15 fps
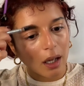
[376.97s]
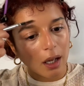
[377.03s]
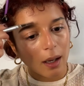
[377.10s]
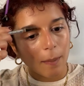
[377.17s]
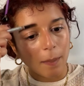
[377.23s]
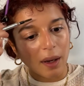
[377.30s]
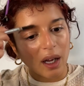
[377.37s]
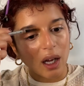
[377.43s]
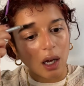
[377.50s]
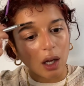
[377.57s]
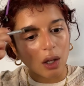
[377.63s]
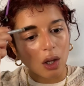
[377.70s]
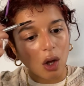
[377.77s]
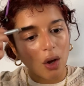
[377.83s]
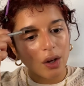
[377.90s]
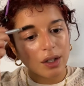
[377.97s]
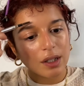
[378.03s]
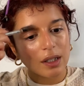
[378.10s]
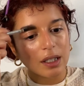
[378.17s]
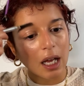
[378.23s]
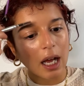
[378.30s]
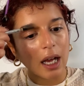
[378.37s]
But
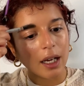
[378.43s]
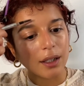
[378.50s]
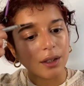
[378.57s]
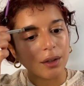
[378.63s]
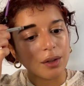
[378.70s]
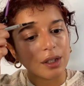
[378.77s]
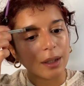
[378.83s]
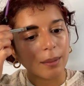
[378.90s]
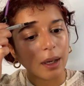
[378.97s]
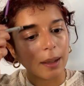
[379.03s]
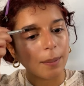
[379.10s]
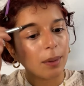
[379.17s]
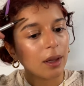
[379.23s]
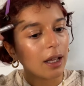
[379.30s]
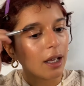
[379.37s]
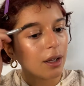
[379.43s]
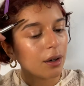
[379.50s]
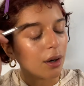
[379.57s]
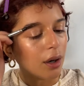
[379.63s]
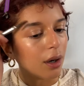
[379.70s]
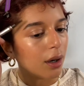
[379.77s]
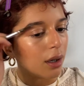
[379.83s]
alongside using my
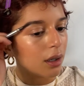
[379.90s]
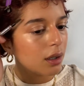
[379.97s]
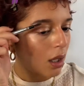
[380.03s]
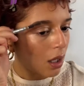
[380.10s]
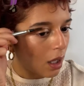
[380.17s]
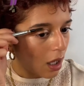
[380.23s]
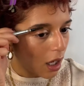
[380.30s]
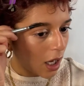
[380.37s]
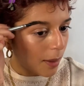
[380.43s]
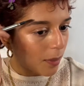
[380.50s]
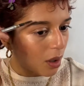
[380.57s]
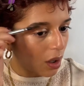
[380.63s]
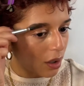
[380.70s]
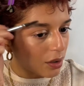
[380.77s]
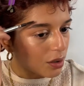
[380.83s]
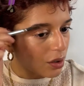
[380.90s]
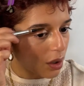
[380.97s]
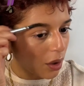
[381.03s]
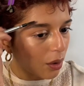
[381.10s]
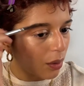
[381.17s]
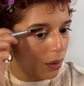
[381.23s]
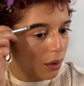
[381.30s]
planner, I'm
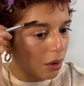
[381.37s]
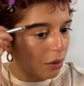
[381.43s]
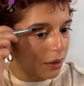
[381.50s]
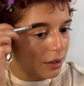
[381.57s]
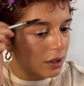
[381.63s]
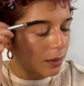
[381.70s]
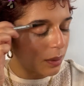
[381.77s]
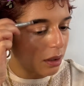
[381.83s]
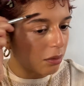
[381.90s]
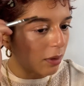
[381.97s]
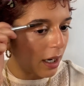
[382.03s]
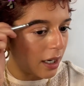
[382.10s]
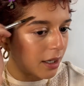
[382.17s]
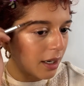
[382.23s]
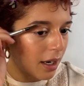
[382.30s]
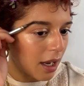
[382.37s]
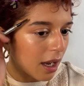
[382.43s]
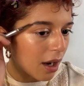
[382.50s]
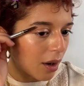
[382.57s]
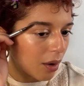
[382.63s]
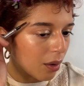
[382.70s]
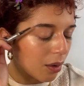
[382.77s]
also going to be writing
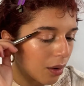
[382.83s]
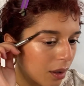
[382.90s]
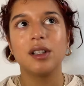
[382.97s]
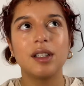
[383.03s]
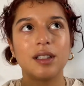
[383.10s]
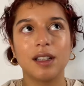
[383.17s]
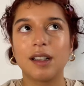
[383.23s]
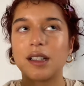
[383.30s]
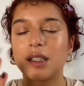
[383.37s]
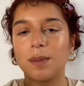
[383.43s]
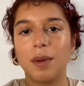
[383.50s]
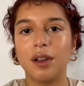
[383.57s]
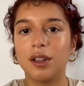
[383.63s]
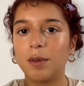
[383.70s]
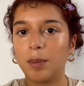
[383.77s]
out a 6-month